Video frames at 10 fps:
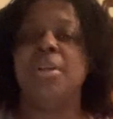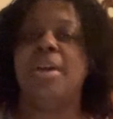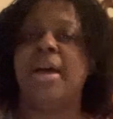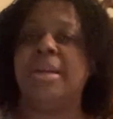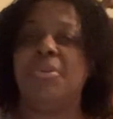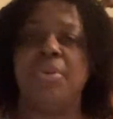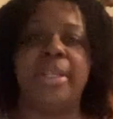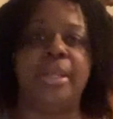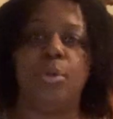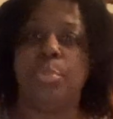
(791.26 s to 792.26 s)
I
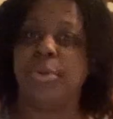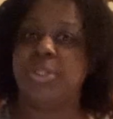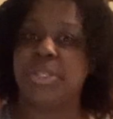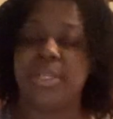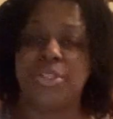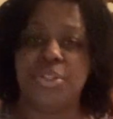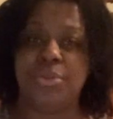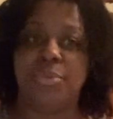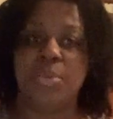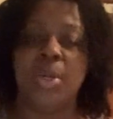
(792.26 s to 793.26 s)
greatly appreciate
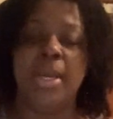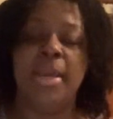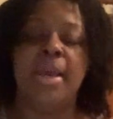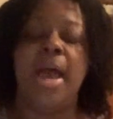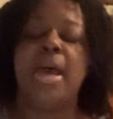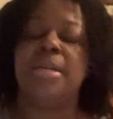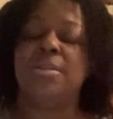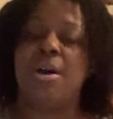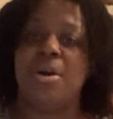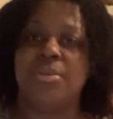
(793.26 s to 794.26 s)
you.
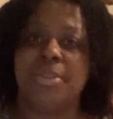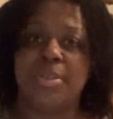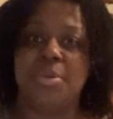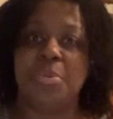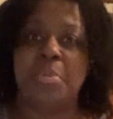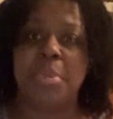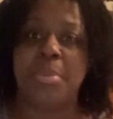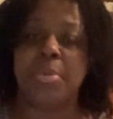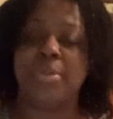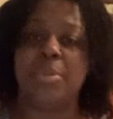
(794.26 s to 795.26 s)
And also
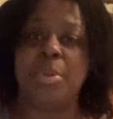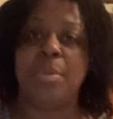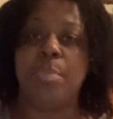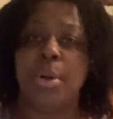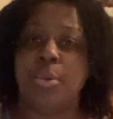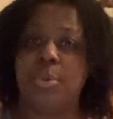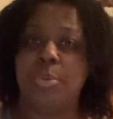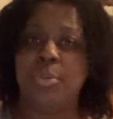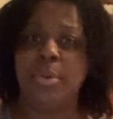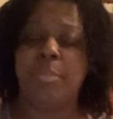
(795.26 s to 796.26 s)
remember to be
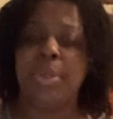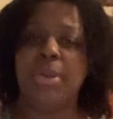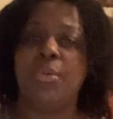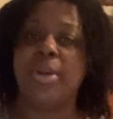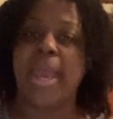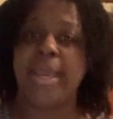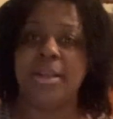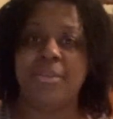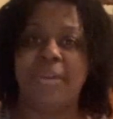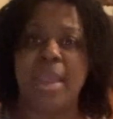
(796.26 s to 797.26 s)
bold, be
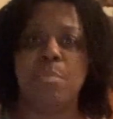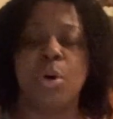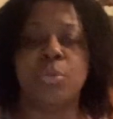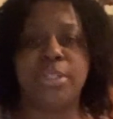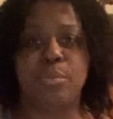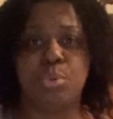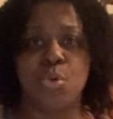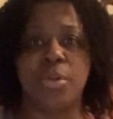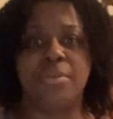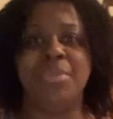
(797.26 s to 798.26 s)
creative, and most
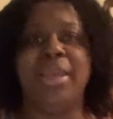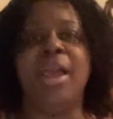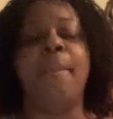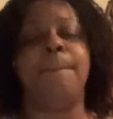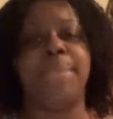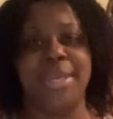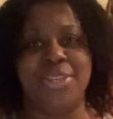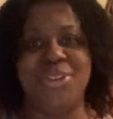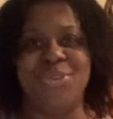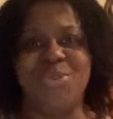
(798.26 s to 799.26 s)
important, be
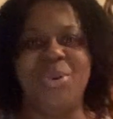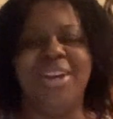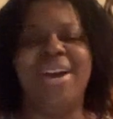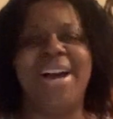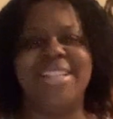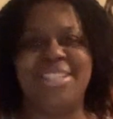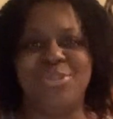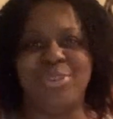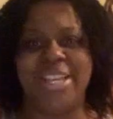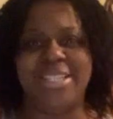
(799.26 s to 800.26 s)
you.
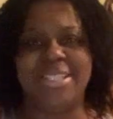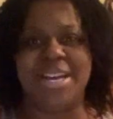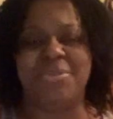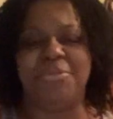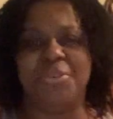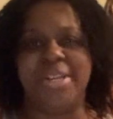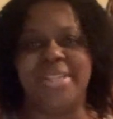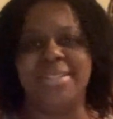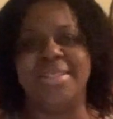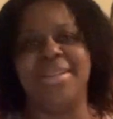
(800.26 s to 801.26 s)
Until next time,
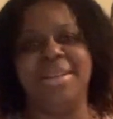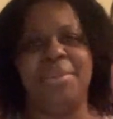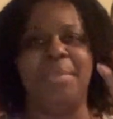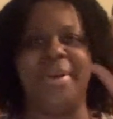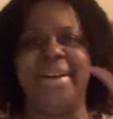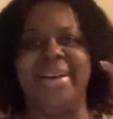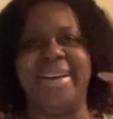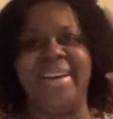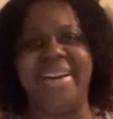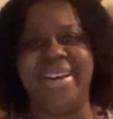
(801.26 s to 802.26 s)
friends.
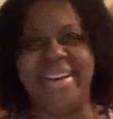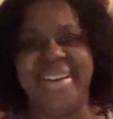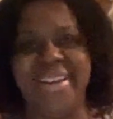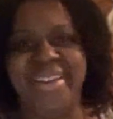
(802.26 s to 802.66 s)
Bye.